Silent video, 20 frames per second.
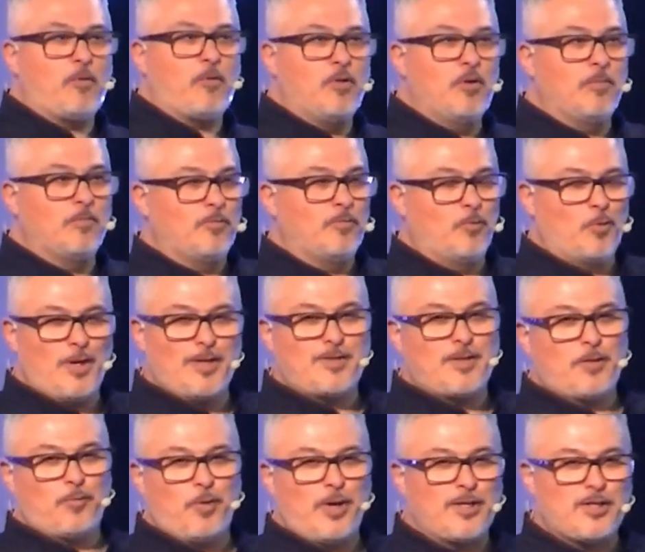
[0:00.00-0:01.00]
room. What is
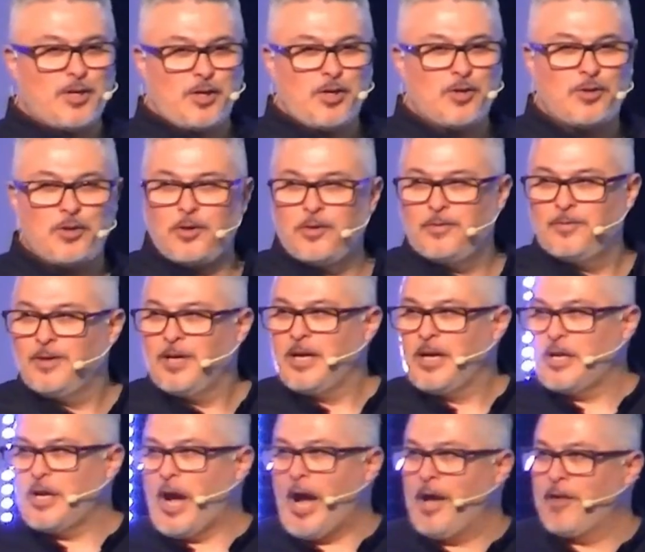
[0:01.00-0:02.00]
it you do?
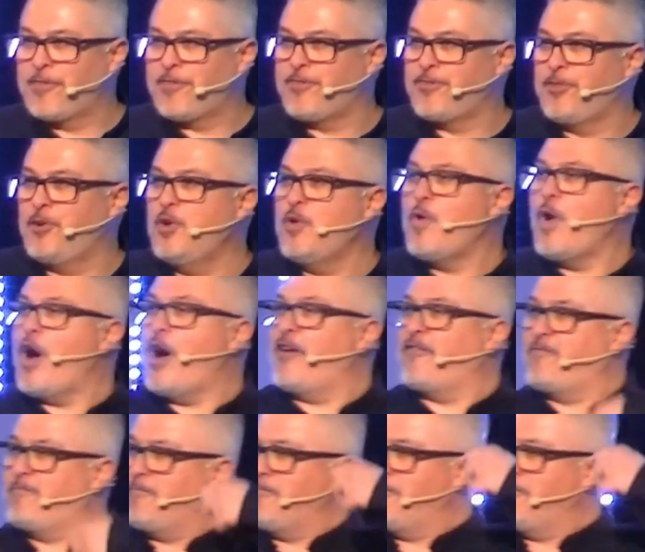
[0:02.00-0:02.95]
I threw off